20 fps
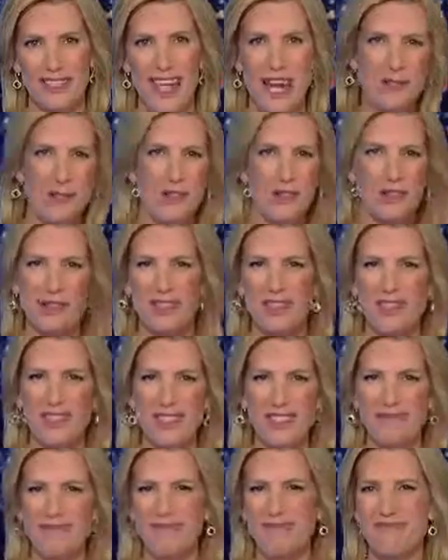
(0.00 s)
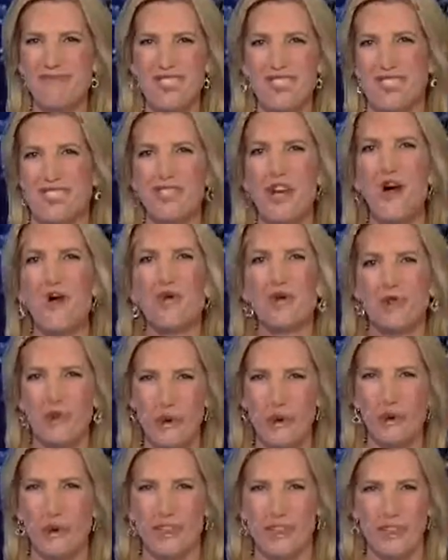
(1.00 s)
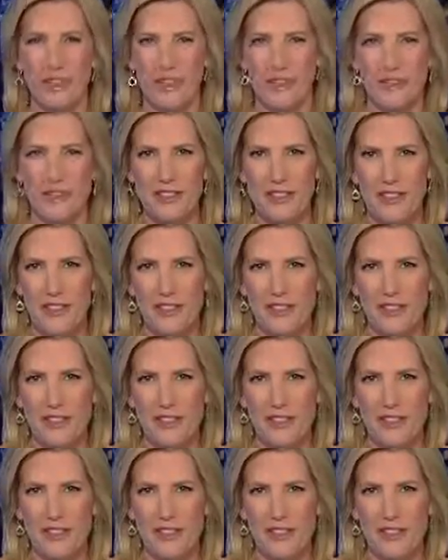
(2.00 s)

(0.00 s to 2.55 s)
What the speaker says: I'm sure it's all just a total coincidence.